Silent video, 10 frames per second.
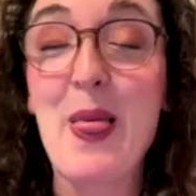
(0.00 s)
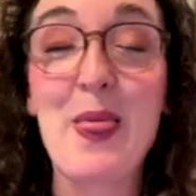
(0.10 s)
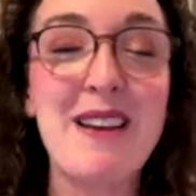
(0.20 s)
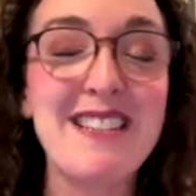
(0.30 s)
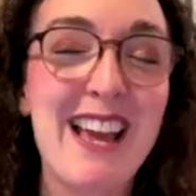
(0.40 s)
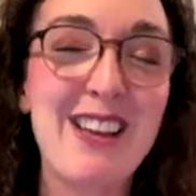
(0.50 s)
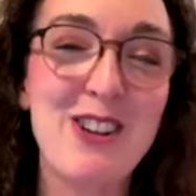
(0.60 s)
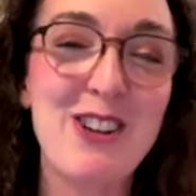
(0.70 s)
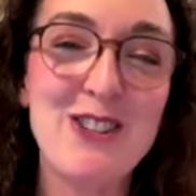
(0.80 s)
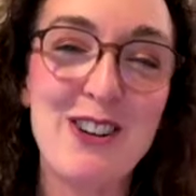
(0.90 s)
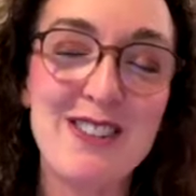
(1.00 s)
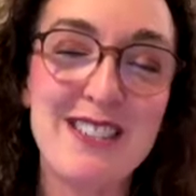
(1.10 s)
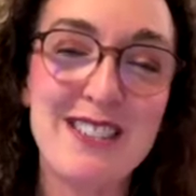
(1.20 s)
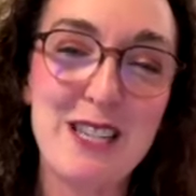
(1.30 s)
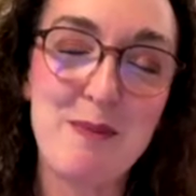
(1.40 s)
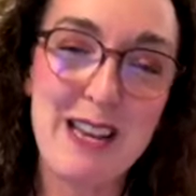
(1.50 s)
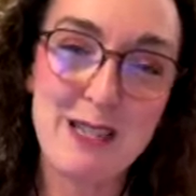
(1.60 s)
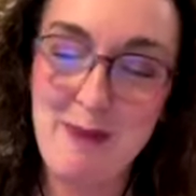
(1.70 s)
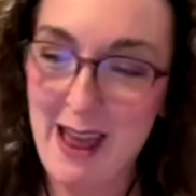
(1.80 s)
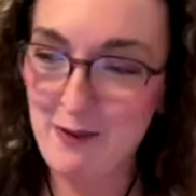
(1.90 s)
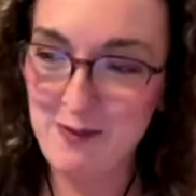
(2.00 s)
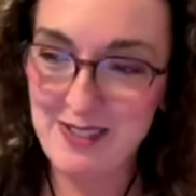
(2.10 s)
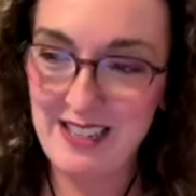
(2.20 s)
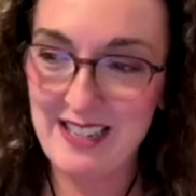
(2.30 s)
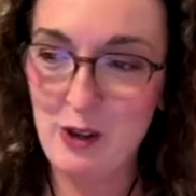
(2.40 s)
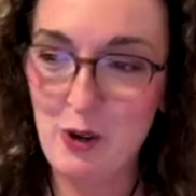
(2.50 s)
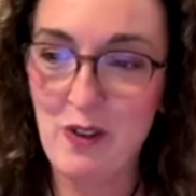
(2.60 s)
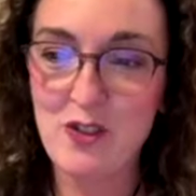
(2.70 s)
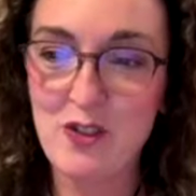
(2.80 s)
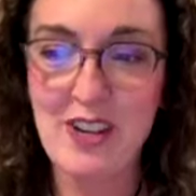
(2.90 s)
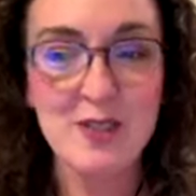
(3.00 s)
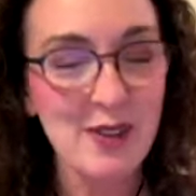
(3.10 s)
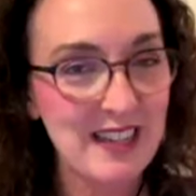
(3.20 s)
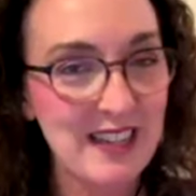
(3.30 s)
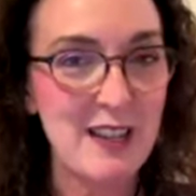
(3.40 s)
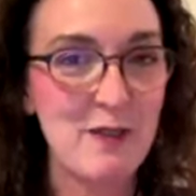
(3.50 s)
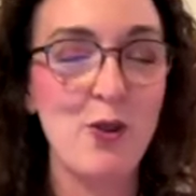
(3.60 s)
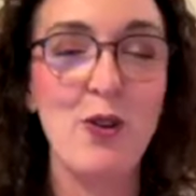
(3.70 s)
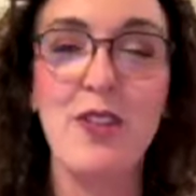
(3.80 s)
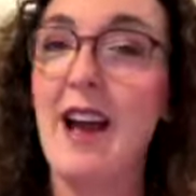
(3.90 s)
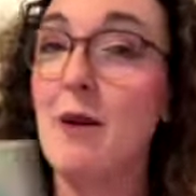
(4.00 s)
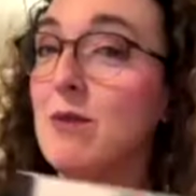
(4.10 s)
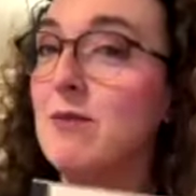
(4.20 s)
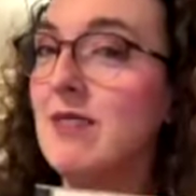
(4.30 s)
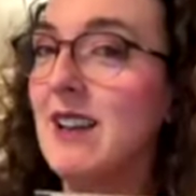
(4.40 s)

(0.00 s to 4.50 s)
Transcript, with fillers: The Mezcaltones are a six piece band from Sydney who have just released their fourth album,